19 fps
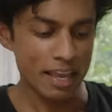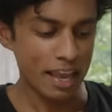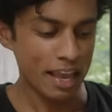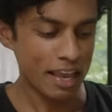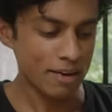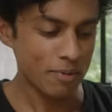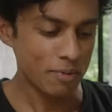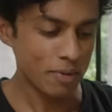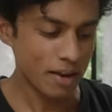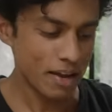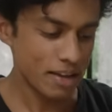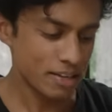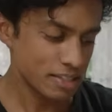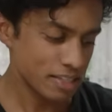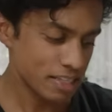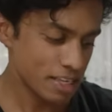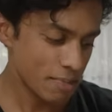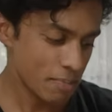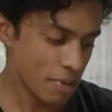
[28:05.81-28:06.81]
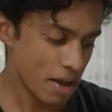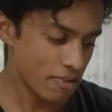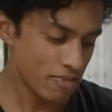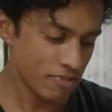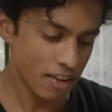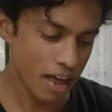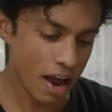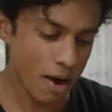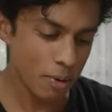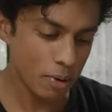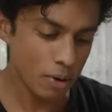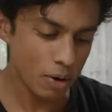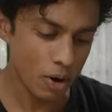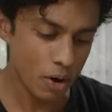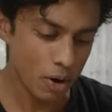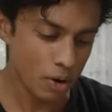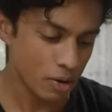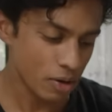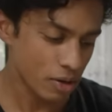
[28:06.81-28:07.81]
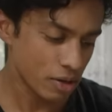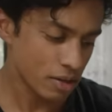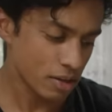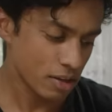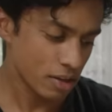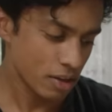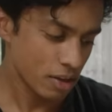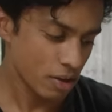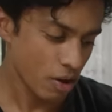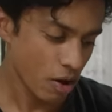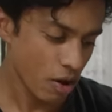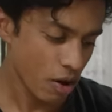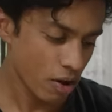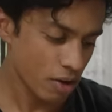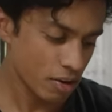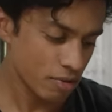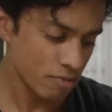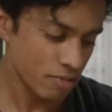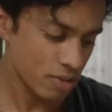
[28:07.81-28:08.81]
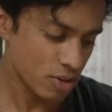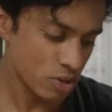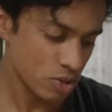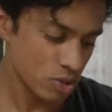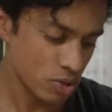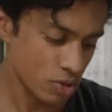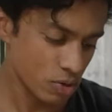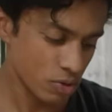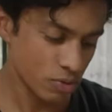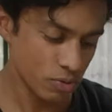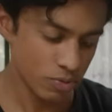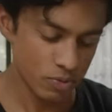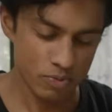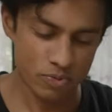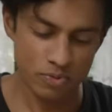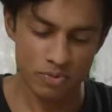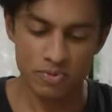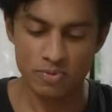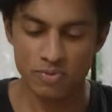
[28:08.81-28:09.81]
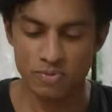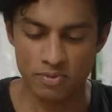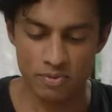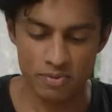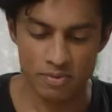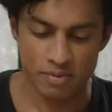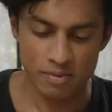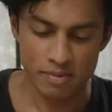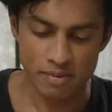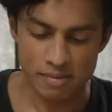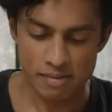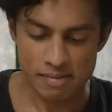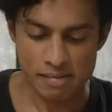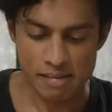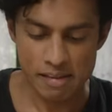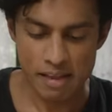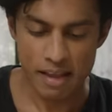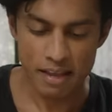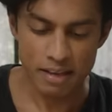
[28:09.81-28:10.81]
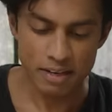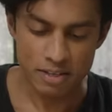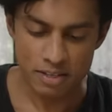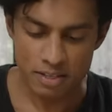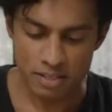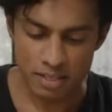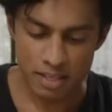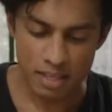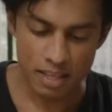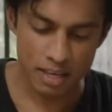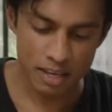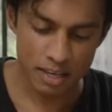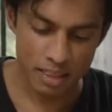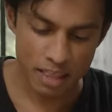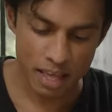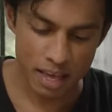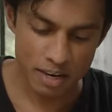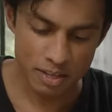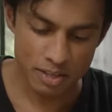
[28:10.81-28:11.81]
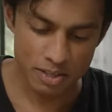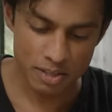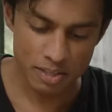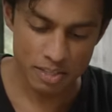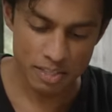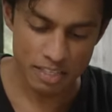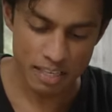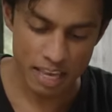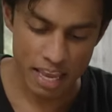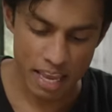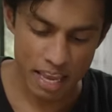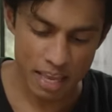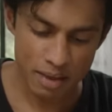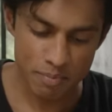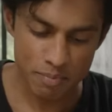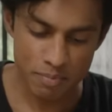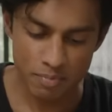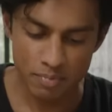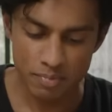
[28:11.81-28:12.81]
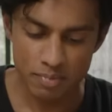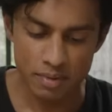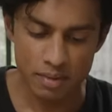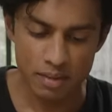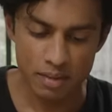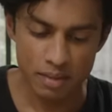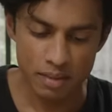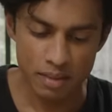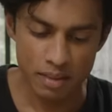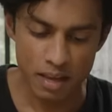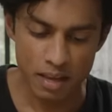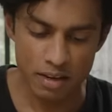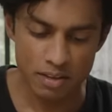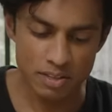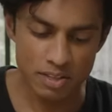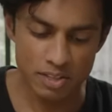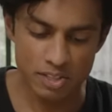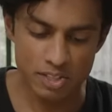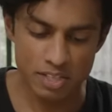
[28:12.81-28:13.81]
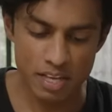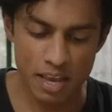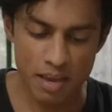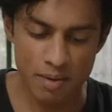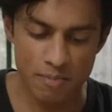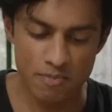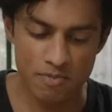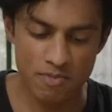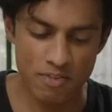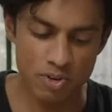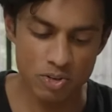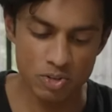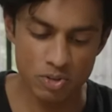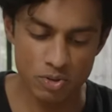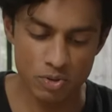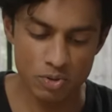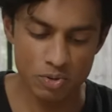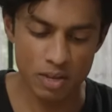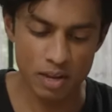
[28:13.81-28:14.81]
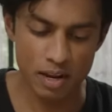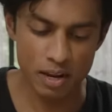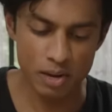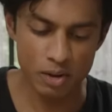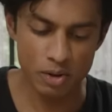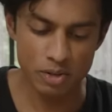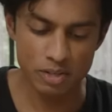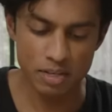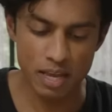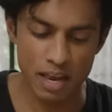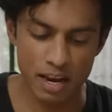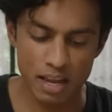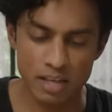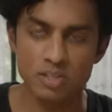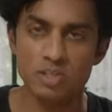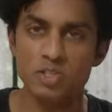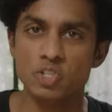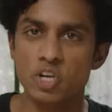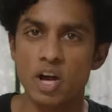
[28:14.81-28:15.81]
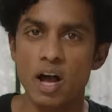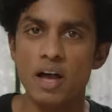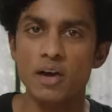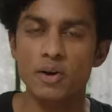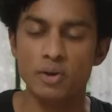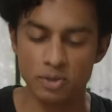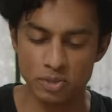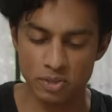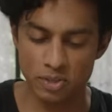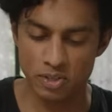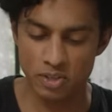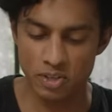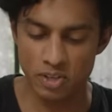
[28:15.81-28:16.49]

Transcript: And when I see my flower garland on Vishnu, I just think that is the same Vishnu that I looked at as a child.